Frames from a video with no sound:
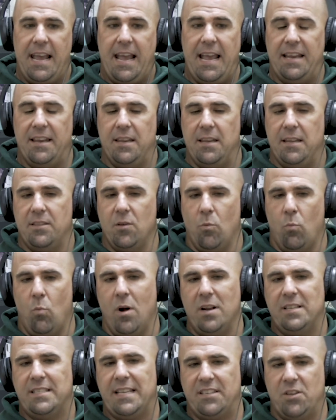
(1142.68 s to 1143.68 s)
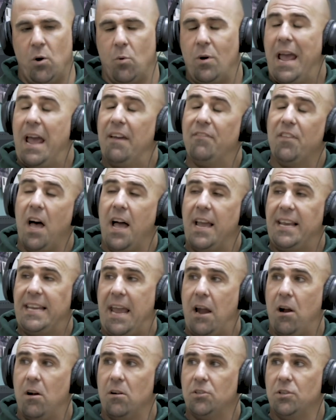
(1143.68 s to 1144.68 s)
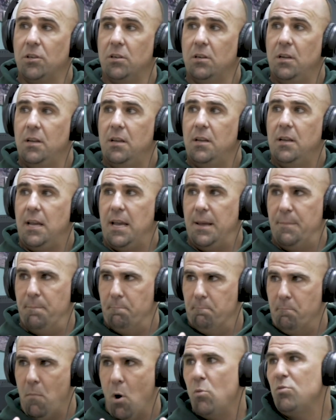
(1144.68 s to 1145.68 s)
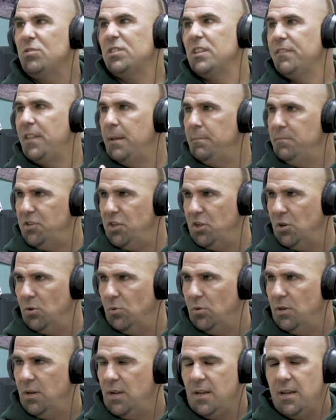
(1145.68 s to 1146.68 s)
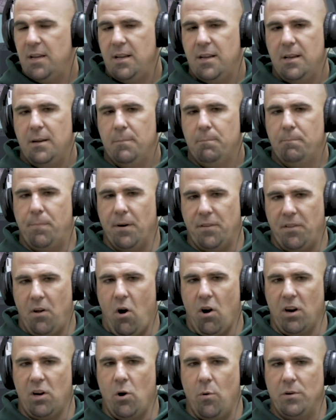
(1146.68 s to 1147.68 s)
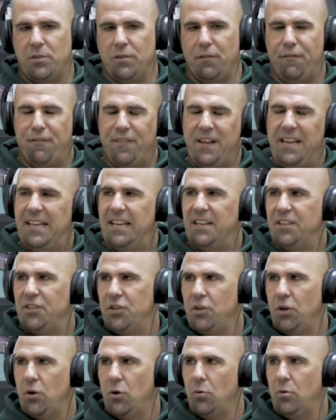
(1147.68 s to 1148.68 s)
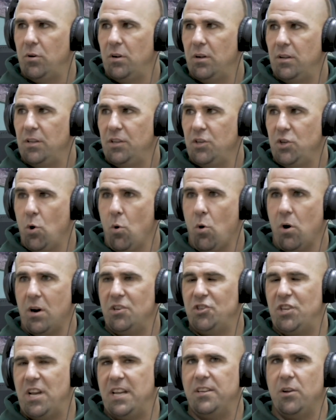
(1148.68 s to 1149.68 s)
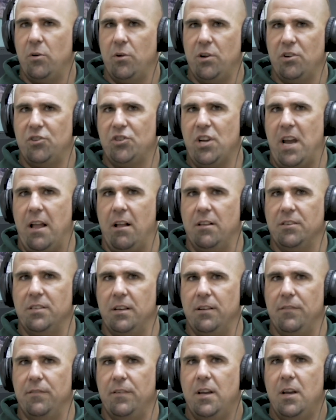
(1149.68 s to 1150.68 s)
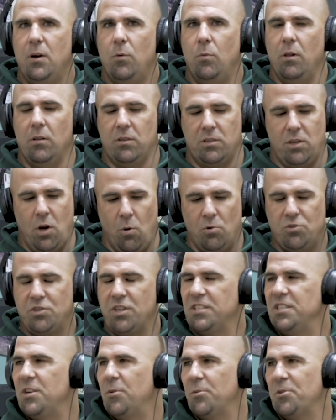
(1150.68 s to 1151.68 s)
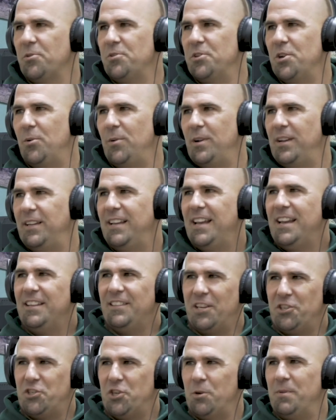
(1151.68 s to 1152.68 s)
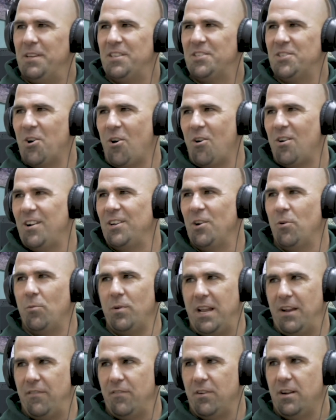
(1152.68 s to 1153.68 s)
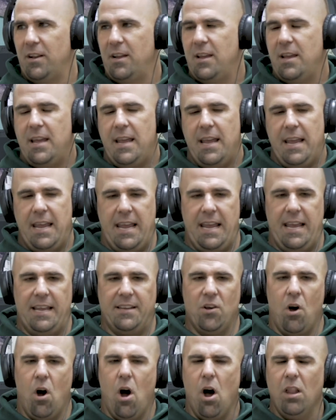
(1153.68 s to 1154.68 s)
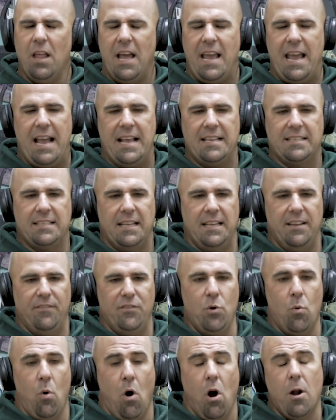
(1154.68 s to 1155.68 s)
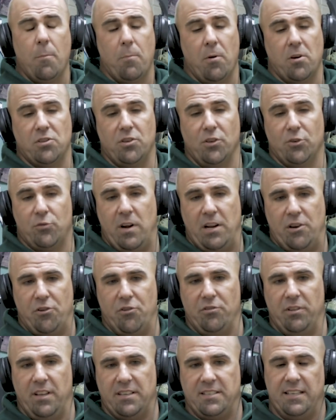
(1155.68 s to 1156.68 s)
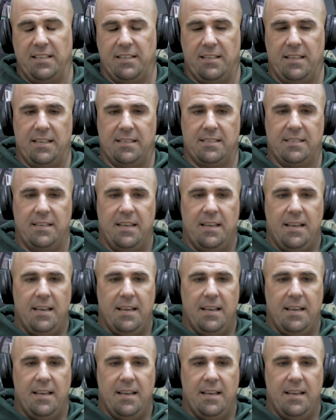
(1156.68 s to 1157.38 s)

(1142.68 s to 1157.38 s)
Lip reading: and the ones that don't have the high character, and most of them do, but are going to feed into your agenda or your child's of, well, coach doesn't know what they're doing, they should be starting or whatever. And all I ask is if you are a personal trainer, you're listening to this,